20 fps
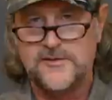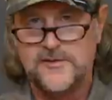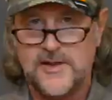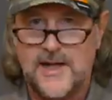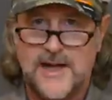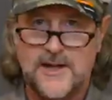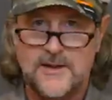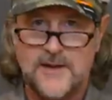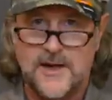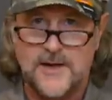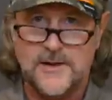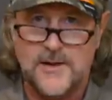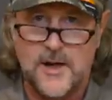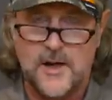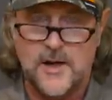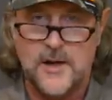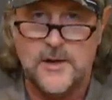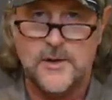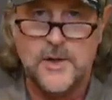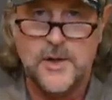fly line
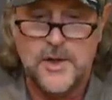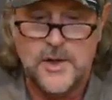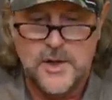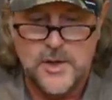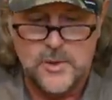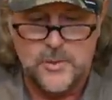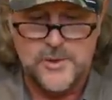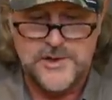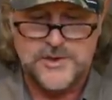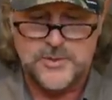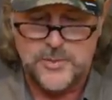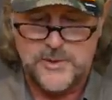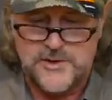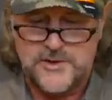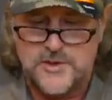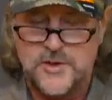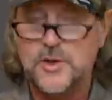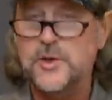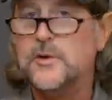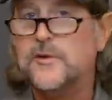on, which we
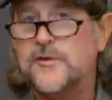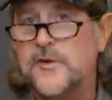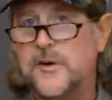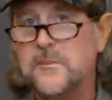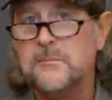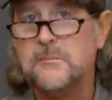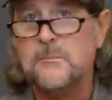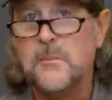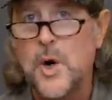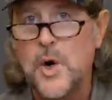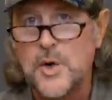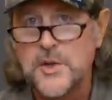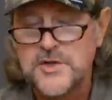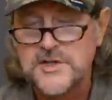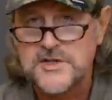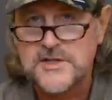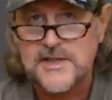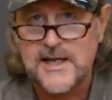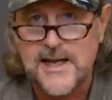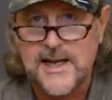do for
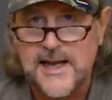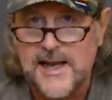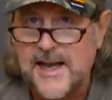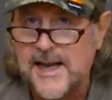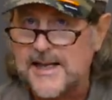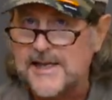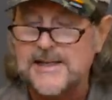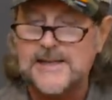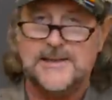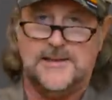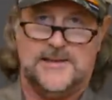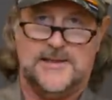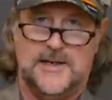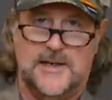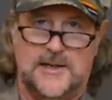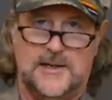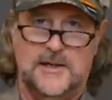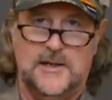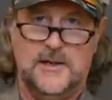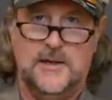most
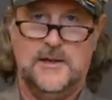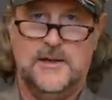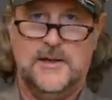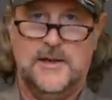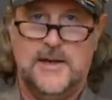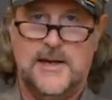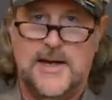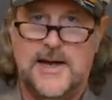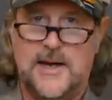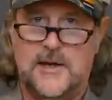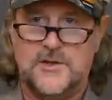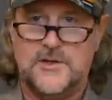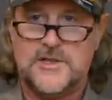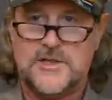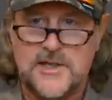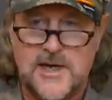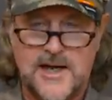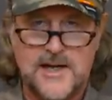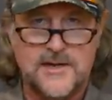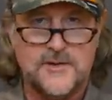anything
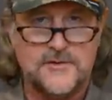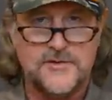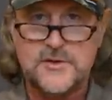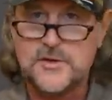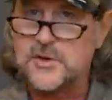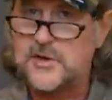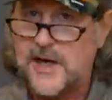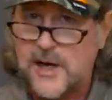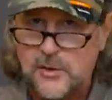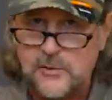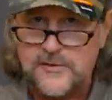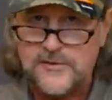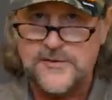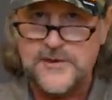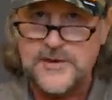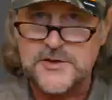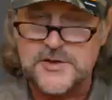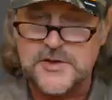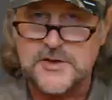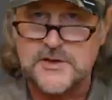outside of trout
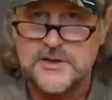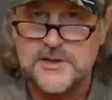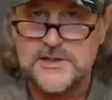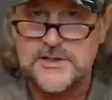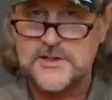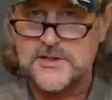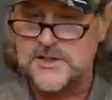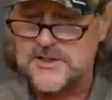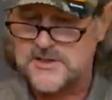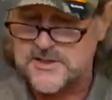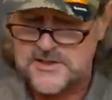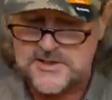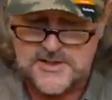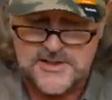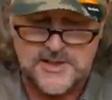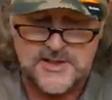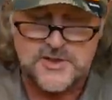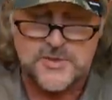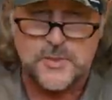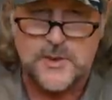fishing. Let's say
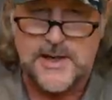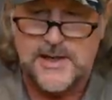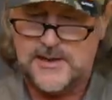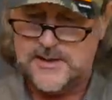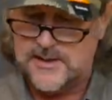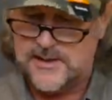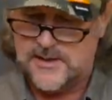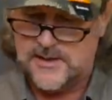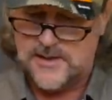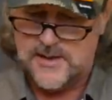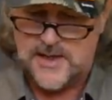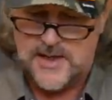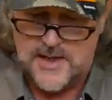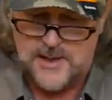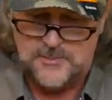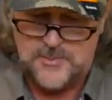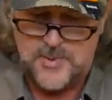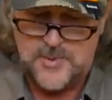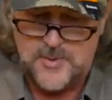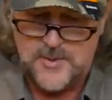6 weight and
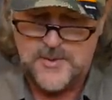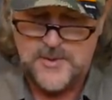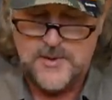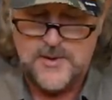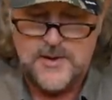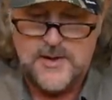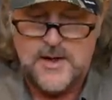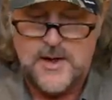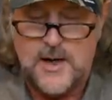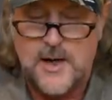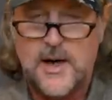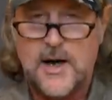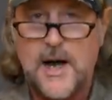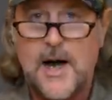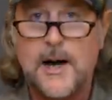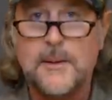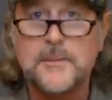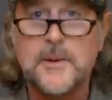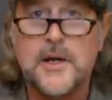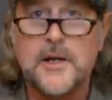up,
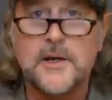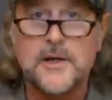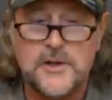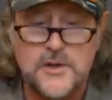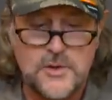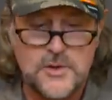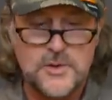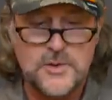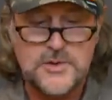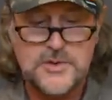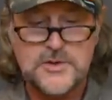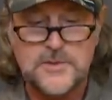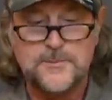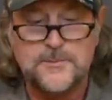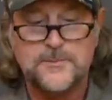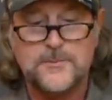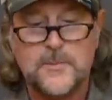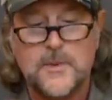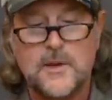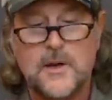I'm gonna use
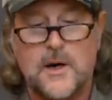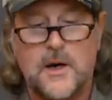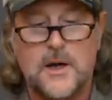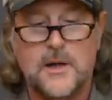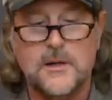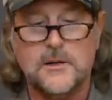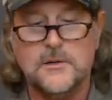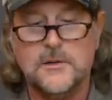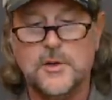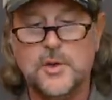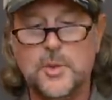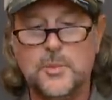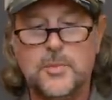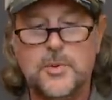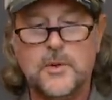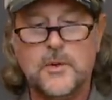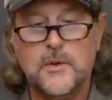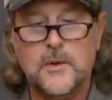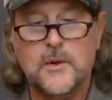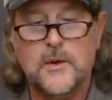a
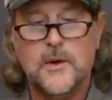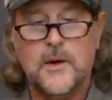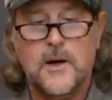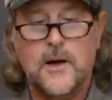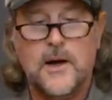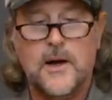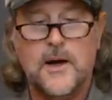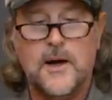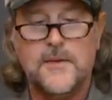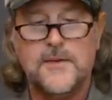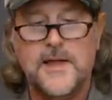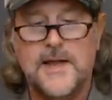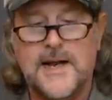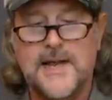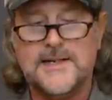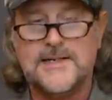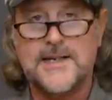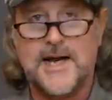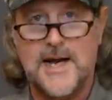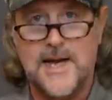loop that
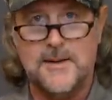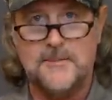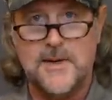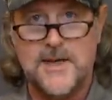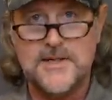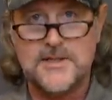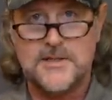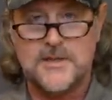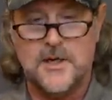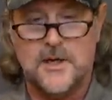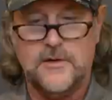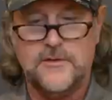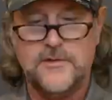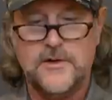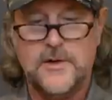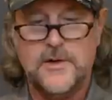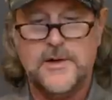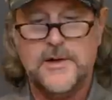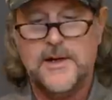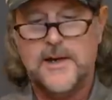I tie myself,
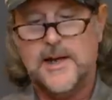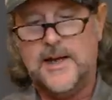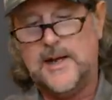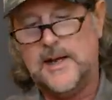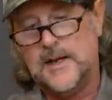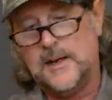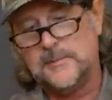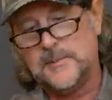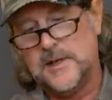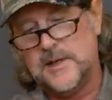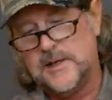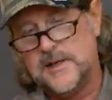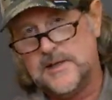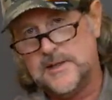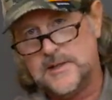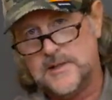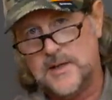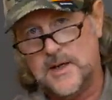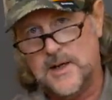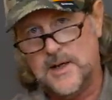and I'm
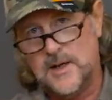gonna